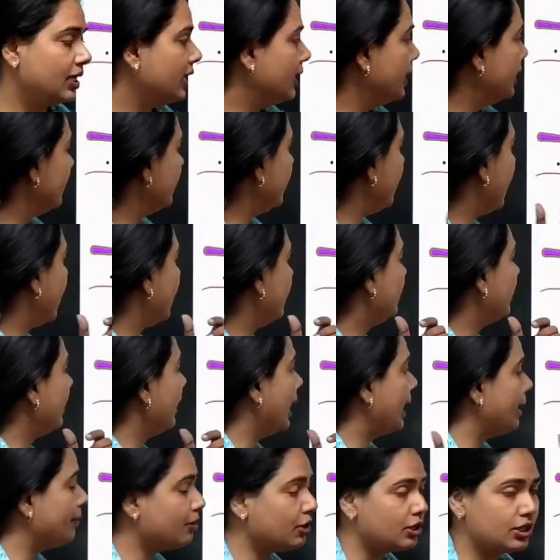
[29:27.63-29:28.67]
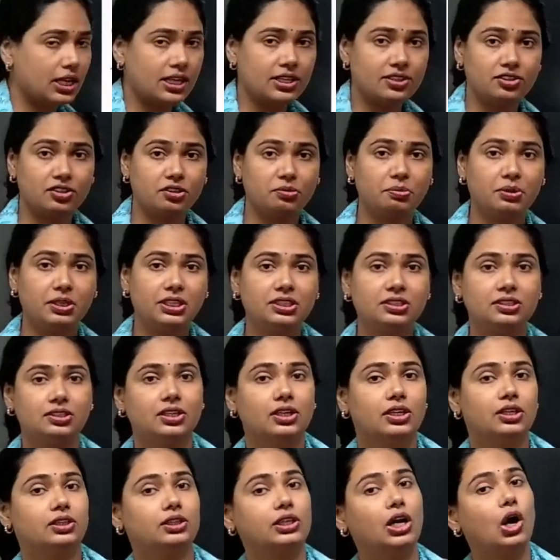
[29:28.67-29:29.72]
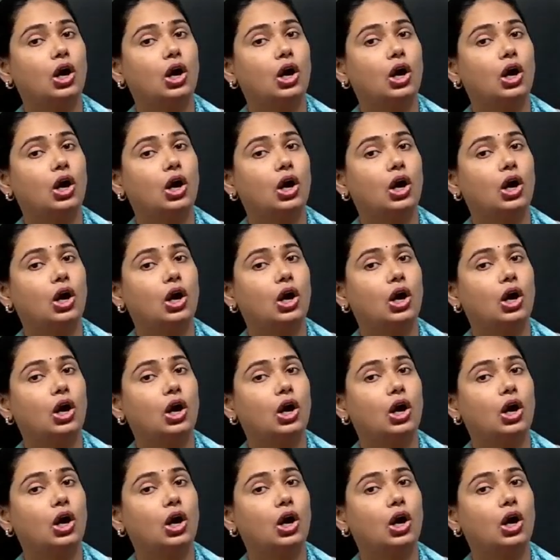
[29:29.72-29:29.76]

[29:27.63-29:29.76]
That embryogenesis means the